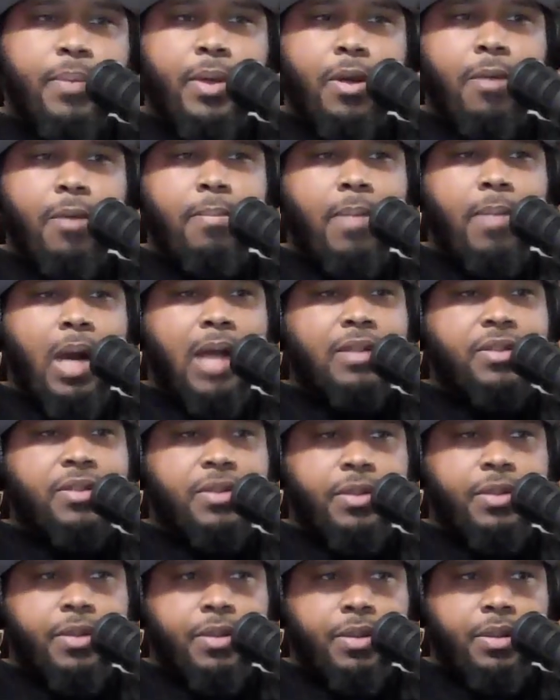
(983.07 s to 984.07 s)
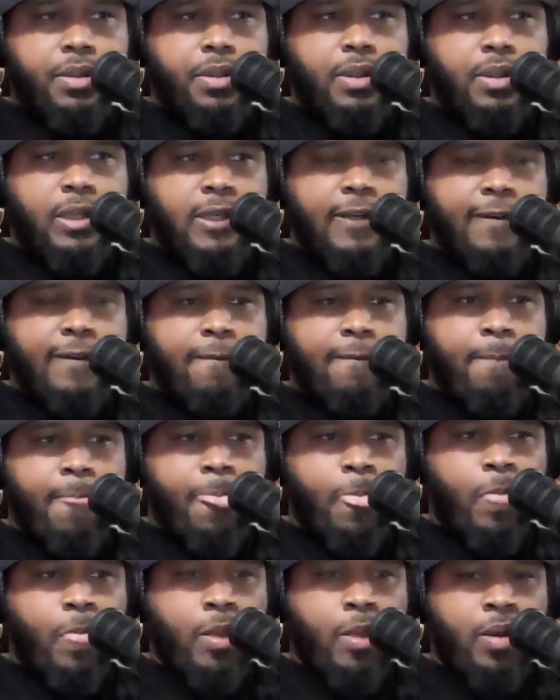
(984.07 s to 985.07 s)
Pure monster.
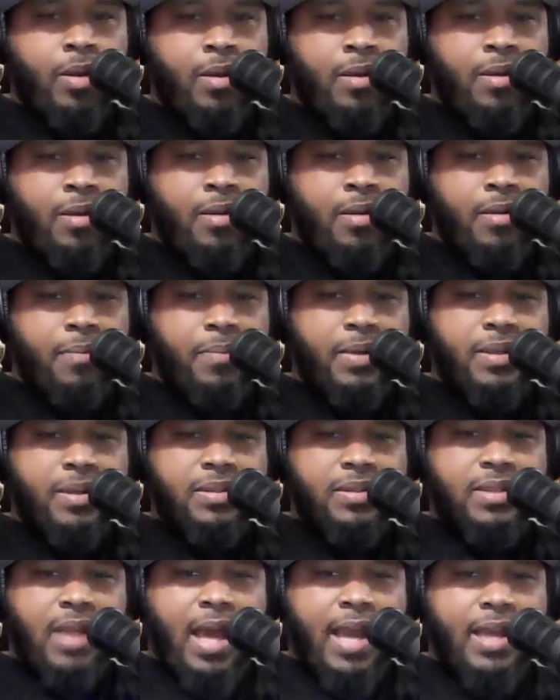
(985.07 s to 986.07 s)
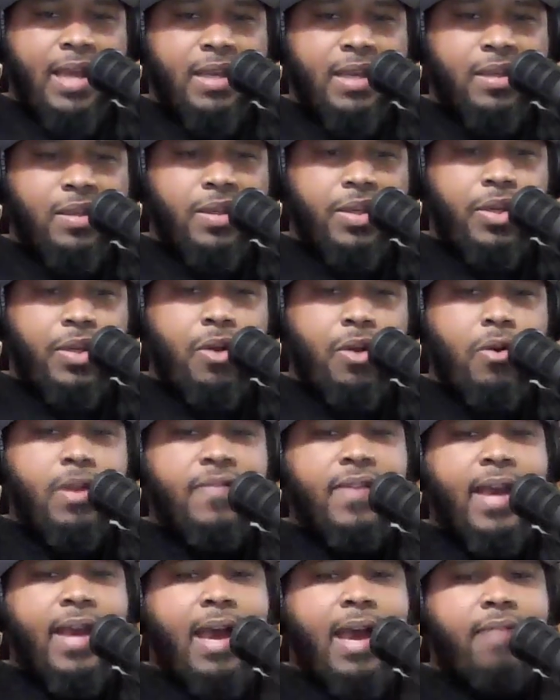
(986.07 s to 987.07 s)
But it's like, you
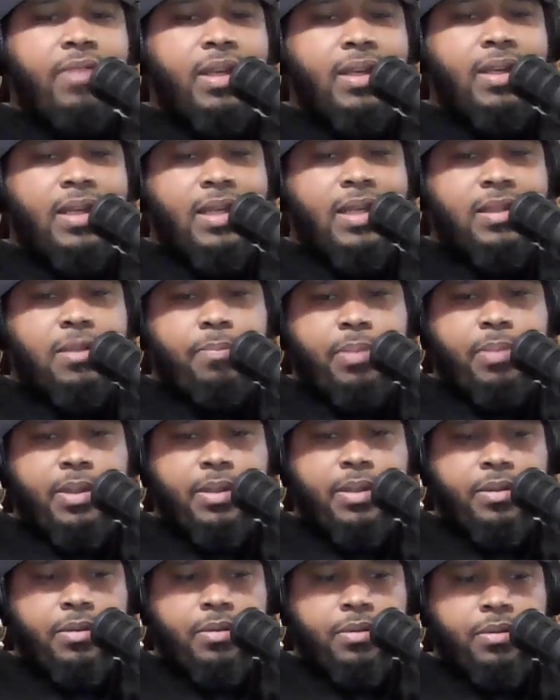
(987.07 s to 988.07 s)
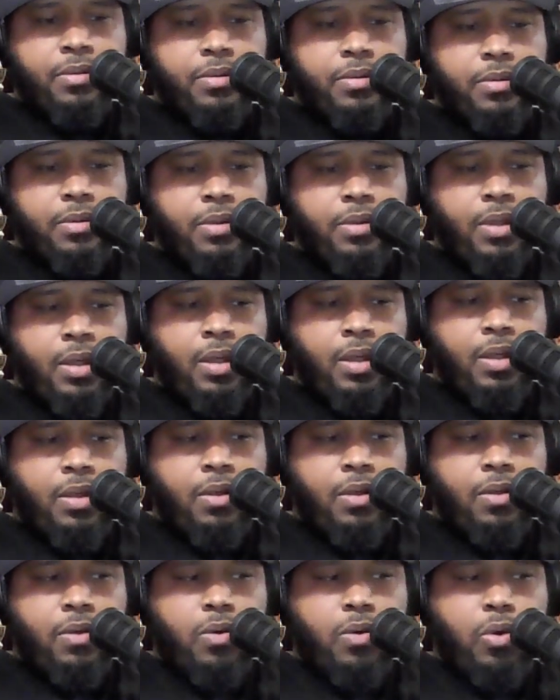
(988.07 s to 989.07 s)
don't even have the discipline
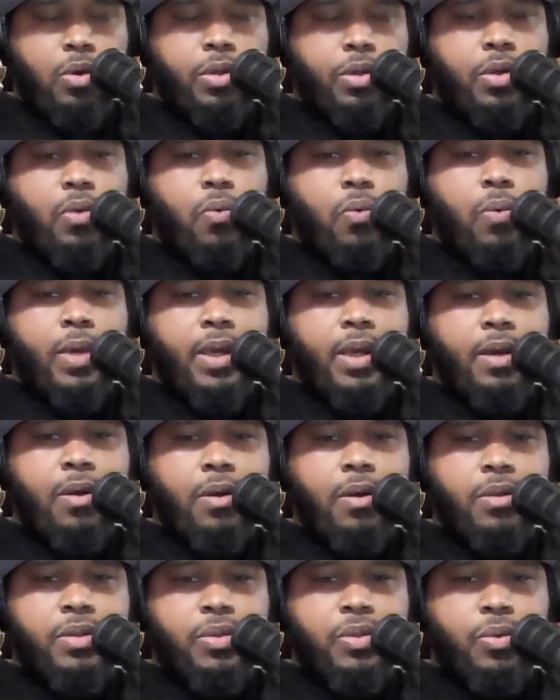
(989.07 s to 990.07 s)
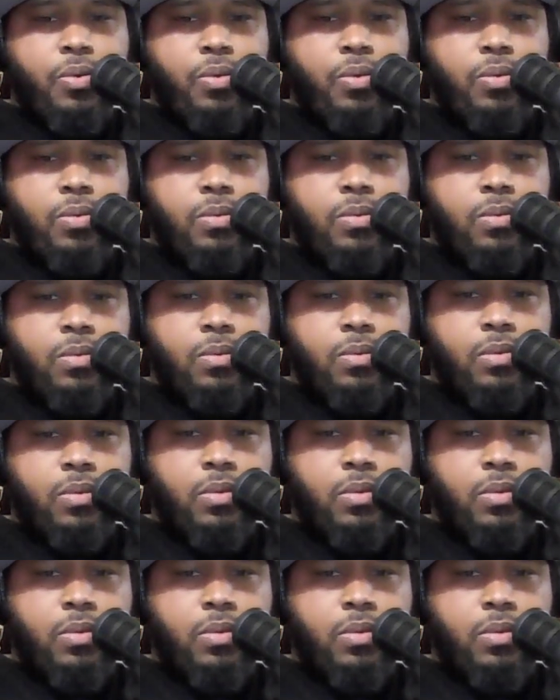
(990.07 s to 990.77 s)
or the will to